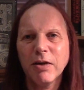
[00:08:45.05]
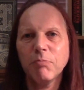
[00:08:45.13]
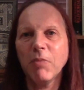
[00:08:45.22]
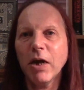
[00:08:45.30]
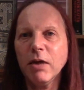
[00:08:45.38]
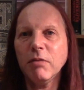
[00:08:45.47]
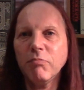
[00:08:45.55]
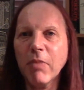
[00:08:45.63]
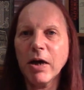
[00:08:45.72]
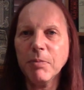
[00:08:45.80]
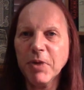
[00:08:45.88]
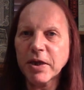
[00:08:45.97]

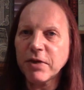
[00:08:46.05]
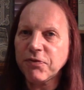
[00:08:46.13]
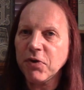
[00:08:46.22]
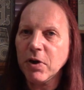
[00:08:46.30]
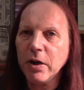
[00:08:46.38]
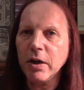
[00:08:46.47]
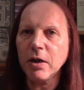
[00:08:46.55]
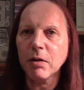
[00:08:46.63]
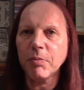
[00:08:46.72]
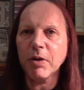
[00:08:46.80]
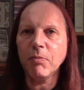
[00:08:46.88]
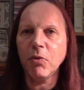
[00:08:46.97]
maybe gives you a
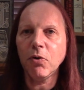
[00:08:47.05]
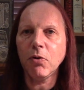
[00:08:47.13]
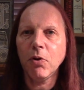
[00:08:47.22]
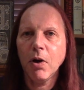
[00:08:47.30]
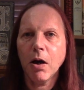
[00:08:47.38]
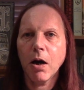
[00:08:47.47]
little bit more